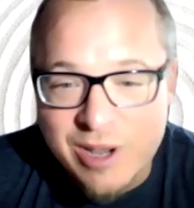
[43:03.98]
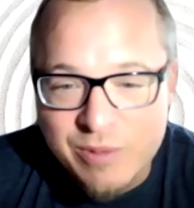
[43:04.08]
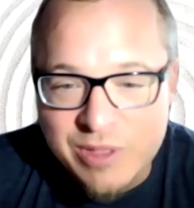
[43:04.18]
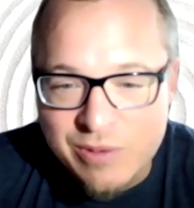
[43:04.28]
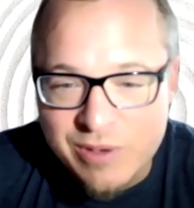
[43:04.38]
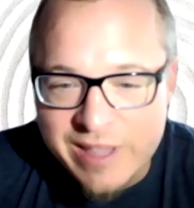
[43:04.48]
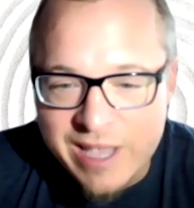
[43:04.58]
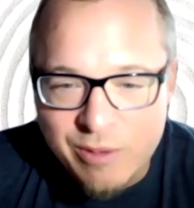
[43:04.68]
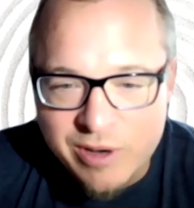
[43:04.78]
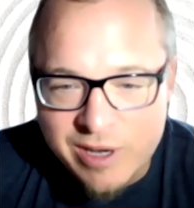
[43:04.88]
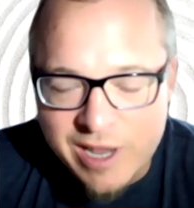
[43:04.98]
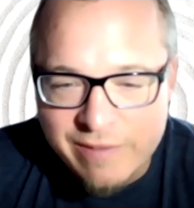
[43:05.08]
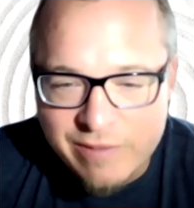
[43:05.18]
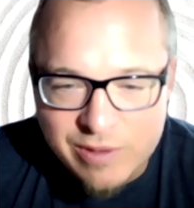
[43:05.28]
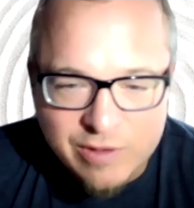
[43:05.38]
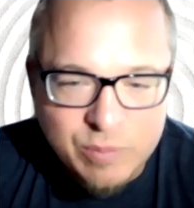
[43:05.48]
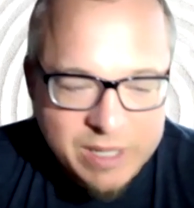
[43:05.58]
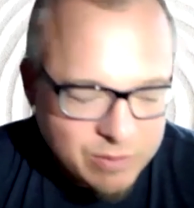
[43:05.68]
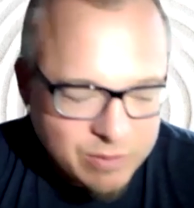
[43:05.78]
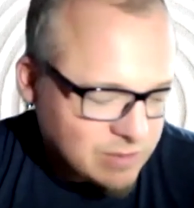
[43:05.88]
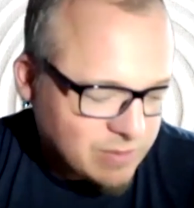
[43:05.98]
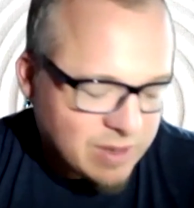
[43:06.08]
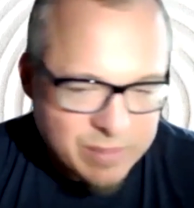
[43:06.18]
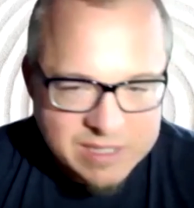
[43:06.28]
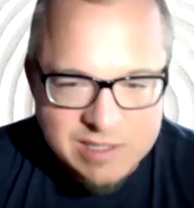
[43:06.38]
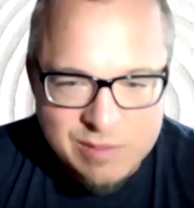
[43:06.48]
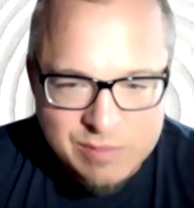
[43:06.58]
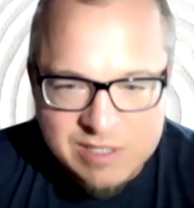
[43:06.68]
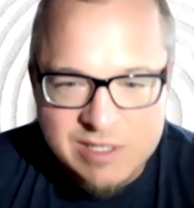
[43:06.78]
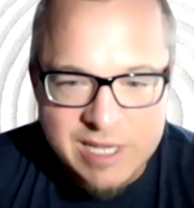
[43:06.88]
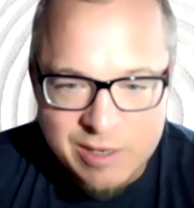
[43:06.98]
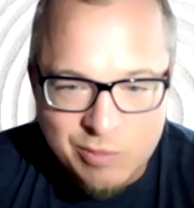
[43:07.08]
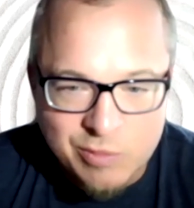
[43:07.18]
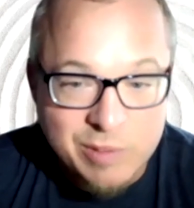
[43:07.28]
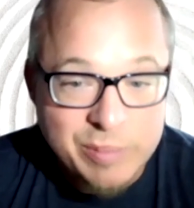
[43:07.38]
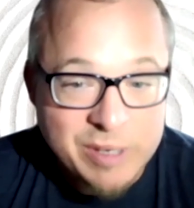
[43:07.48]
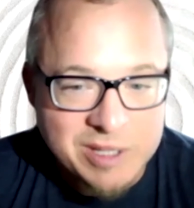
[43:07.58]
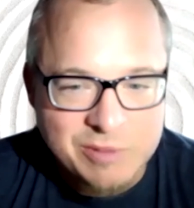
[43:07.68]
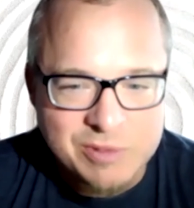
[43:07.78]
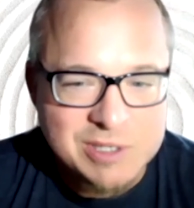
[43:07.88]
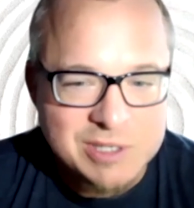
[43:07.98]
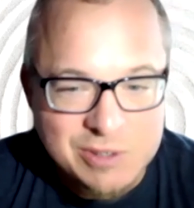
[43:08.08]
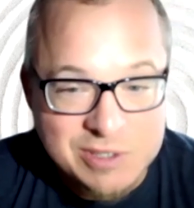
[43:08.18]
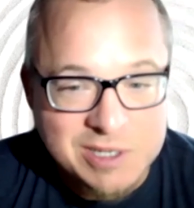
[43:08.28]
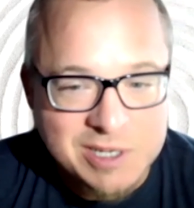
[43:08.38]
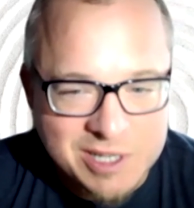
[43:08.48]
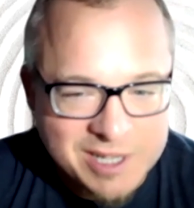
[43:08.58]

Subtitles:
with you on that one and have you explain what you meant by SIM is dead, when apparently we're still using it a lot.